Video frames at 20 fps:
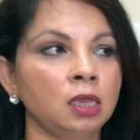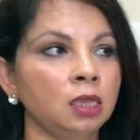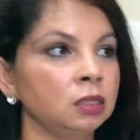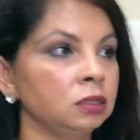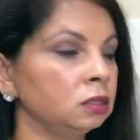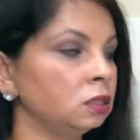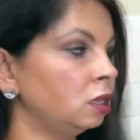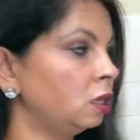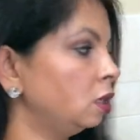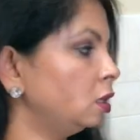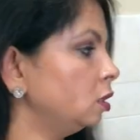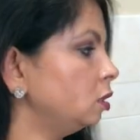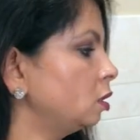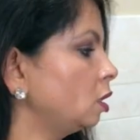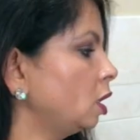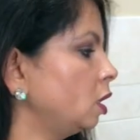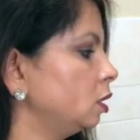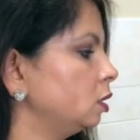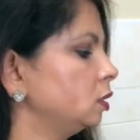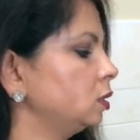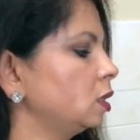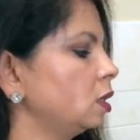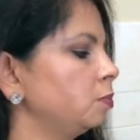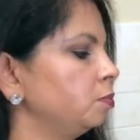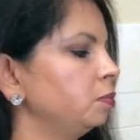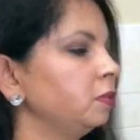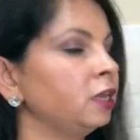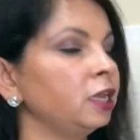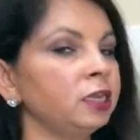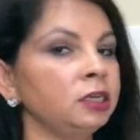and then as
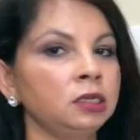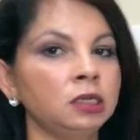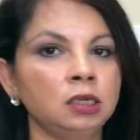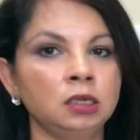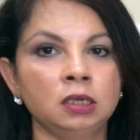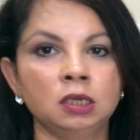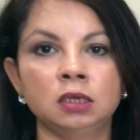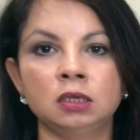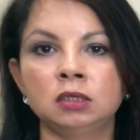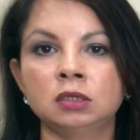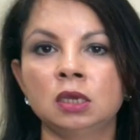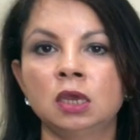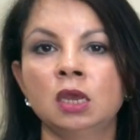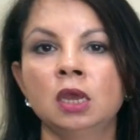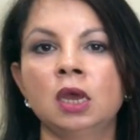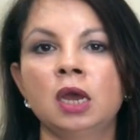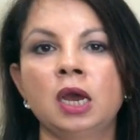I'm blending it,